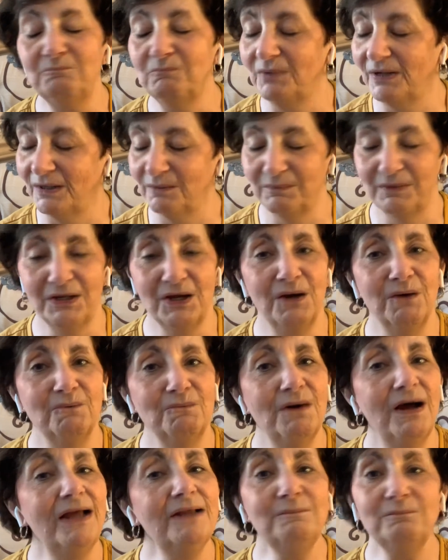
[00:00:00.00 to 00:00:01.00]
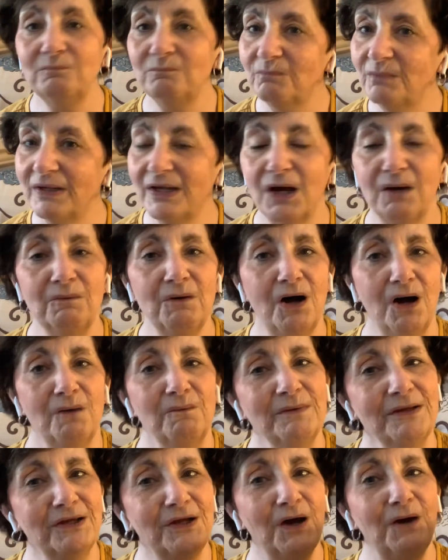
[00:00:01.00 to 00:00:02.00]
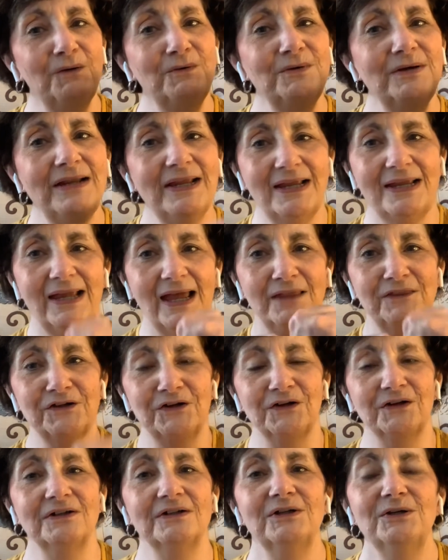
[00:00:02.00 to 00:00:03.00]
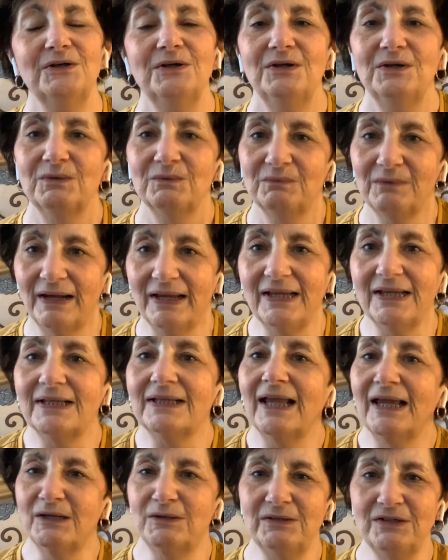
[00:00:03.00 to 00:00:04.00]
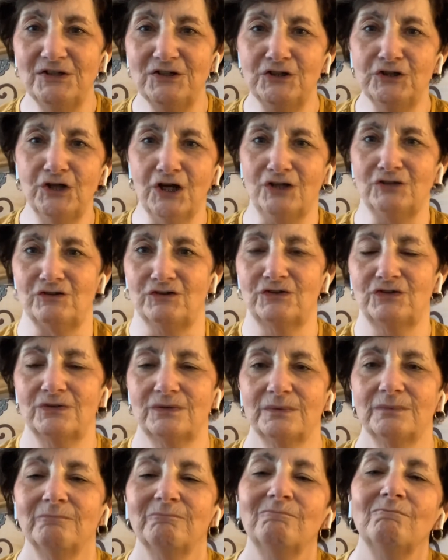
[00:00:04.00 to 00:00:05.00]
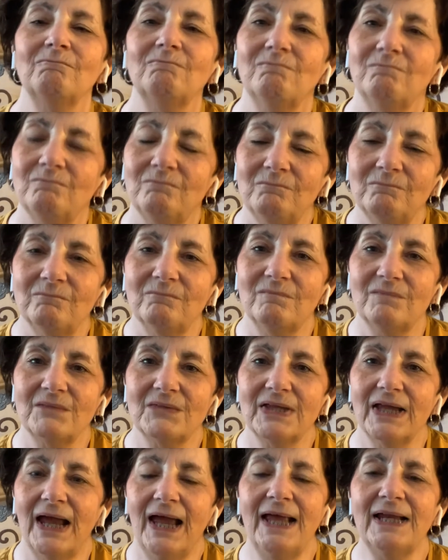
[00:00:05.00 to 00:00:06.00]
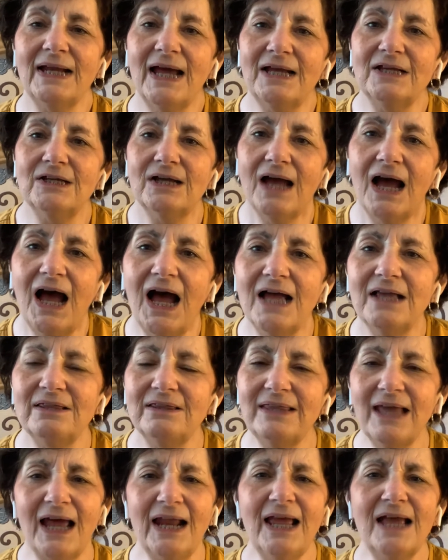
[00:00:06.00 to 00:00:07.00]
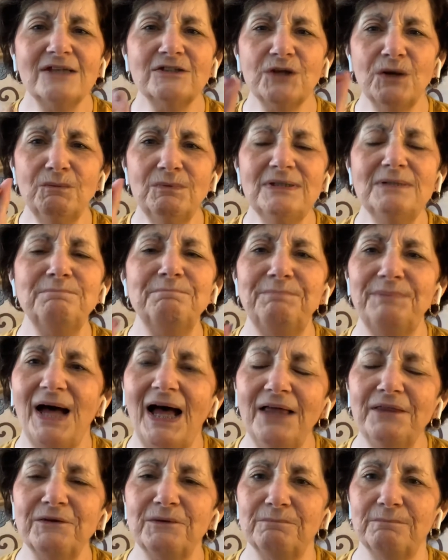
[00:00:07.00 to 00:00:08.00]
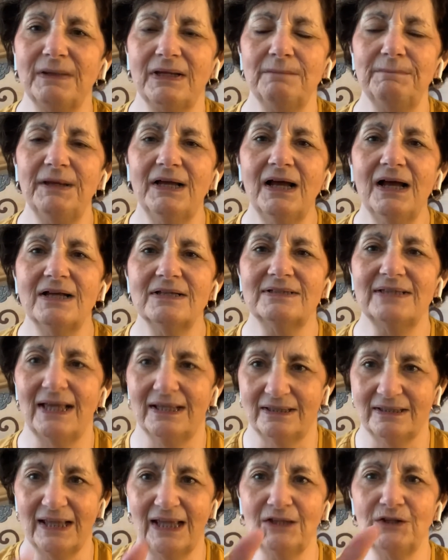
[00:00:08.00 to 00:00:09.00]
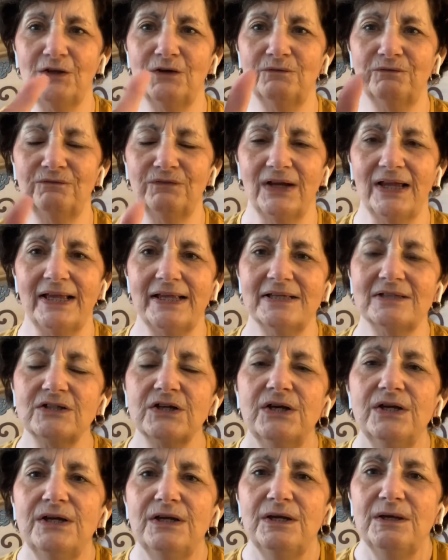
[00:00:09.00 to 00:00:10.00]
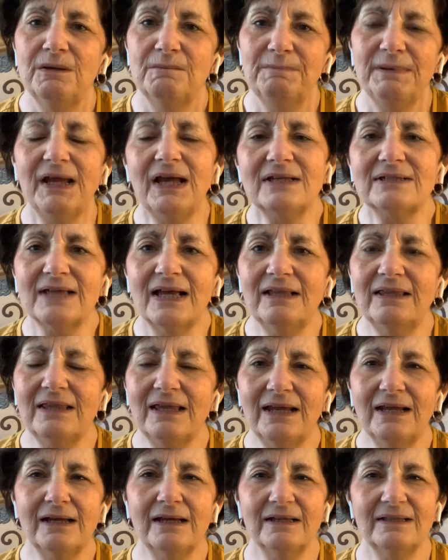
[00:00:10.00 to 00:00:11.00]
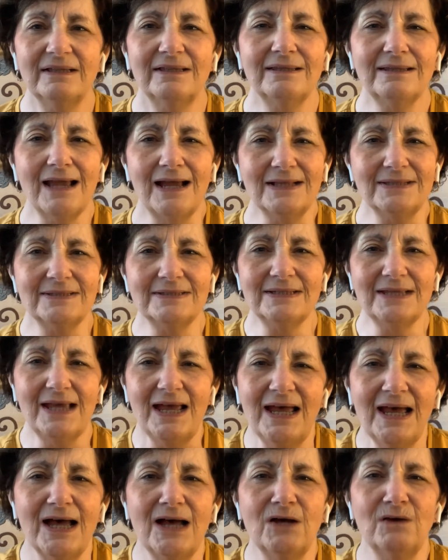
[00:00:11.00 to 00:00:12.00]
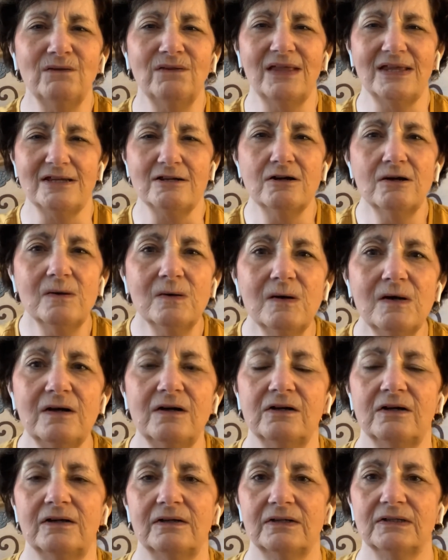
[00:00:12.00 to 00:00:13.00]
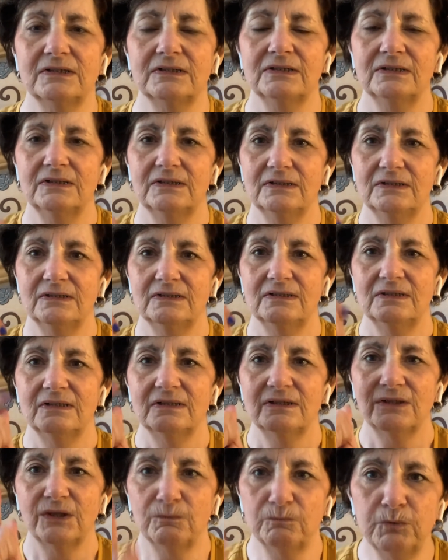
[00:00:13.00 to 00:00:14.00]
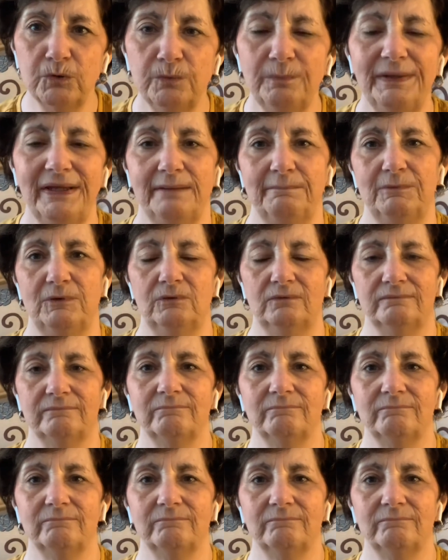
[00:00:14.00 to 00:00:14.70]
where we go one, we go all. We go together, right? Like, yes. And I that has always bothered me because that little phrase, because I think that's how they hook the woo people.